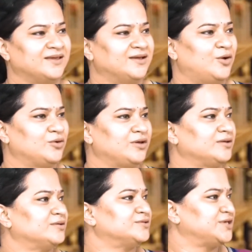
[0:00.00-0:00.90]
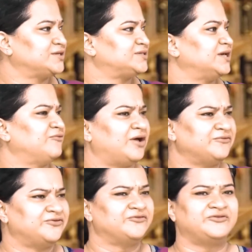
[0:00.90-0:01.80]
Oh, 60,
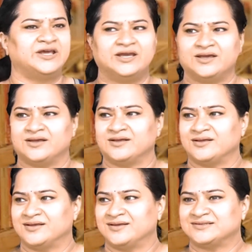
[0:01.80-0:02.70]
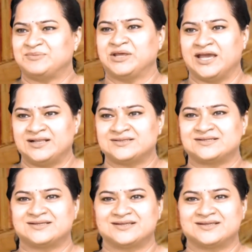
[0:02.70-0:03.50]
150, something else?